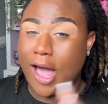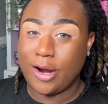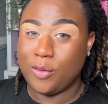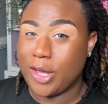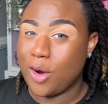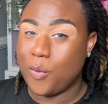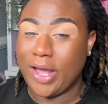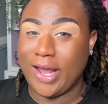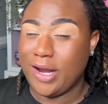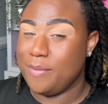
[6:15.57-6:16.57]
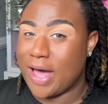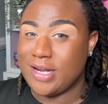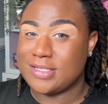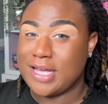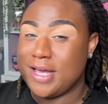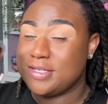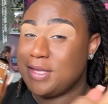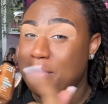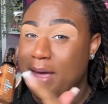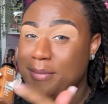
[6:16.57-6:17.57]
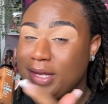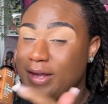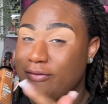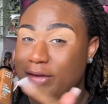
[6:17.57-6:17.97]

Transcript: don't care what anybody says, the Maybelline